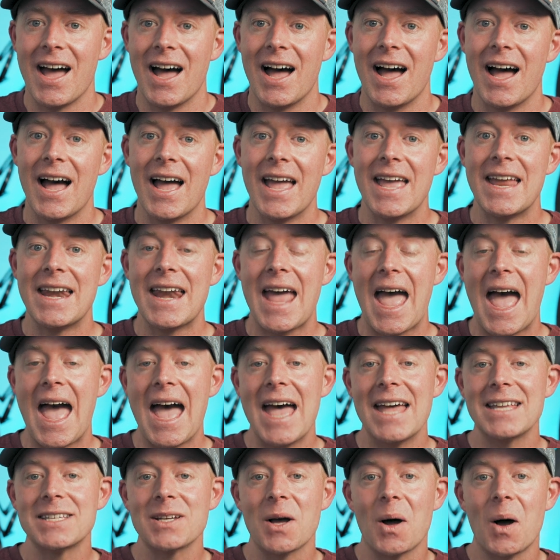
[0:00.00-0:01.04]
And
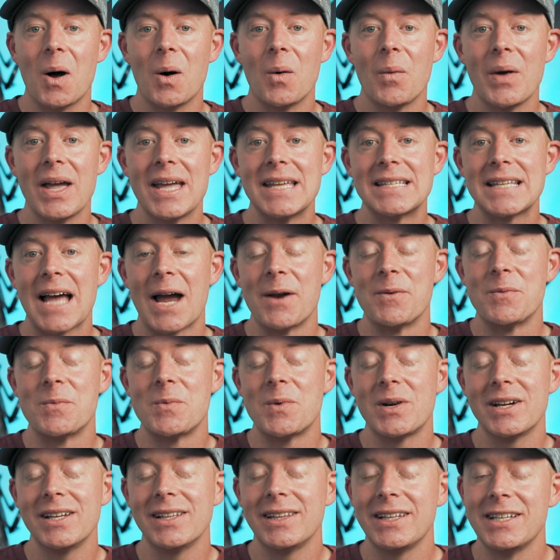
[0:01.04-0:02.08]
as always, I
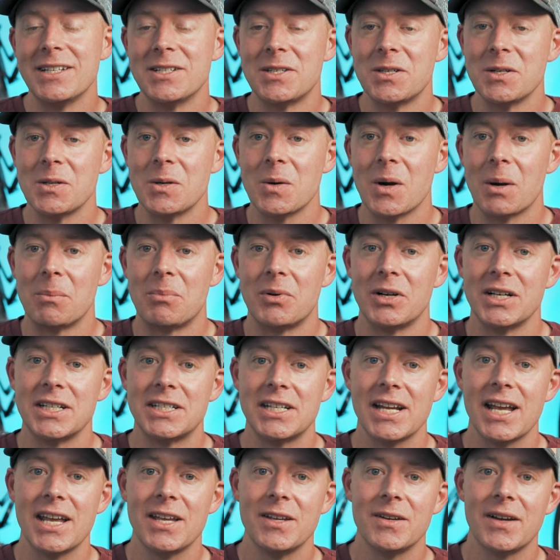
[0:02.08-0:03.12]
really do
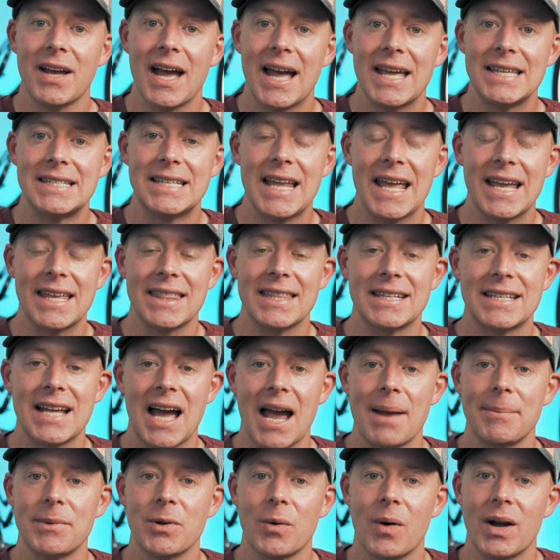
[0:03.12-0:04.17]
appreciate you guys taking the
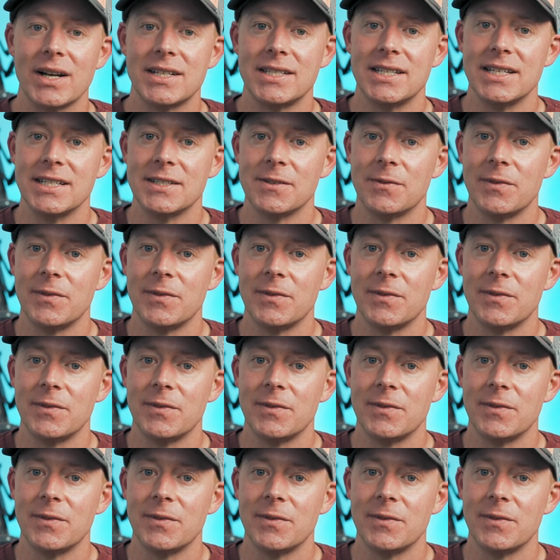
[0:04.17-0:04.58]
time to watch these